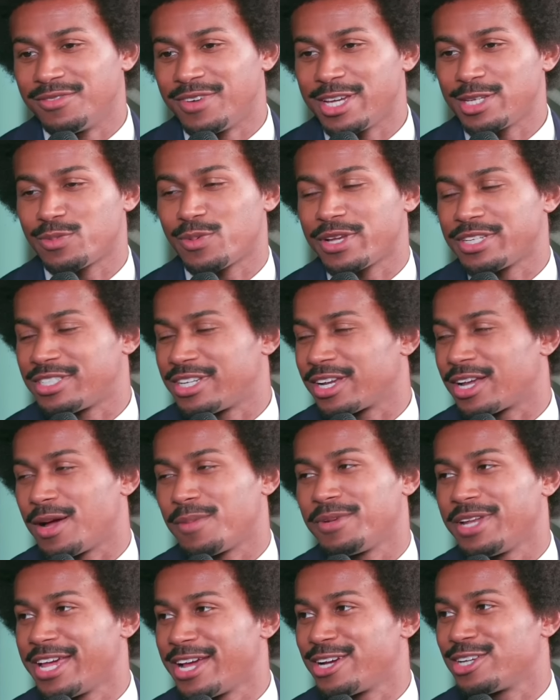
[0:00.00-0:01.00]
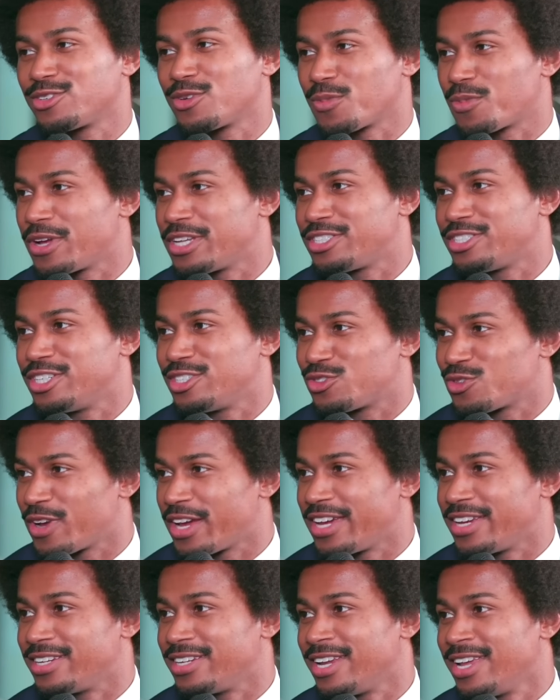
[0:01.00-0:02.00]
Vice President Kamala Harris for President
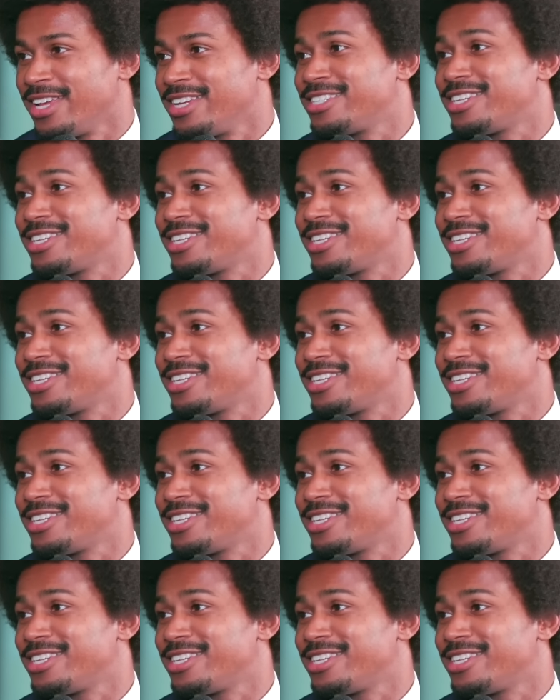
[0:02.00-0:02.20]
train.